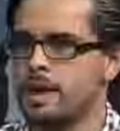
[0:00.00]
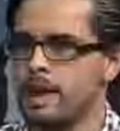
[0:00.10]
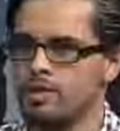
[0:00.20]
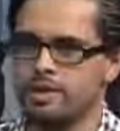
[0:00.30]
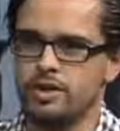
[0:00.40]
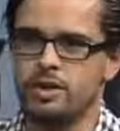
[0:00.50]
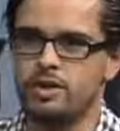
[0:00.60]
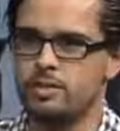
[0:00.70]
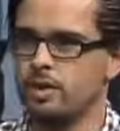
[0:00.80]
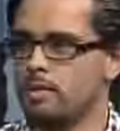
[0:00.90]
I was still
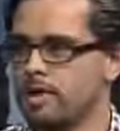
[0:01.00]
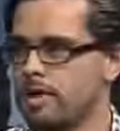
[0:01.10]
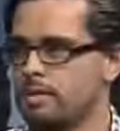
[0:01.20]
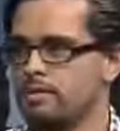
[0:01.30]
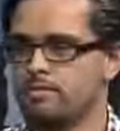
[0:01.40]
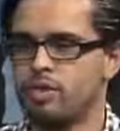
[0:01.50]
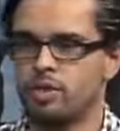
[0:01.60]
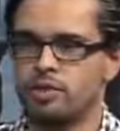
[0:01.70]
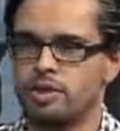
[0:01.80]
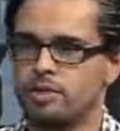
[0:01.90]
a Republican
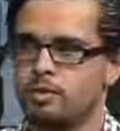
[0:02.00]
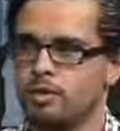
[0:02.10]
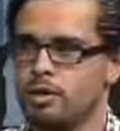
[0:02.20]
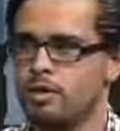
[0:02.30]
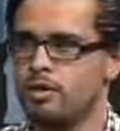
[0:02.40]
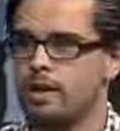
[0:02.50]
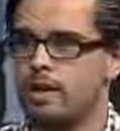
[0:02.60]
pro-Bush supporter.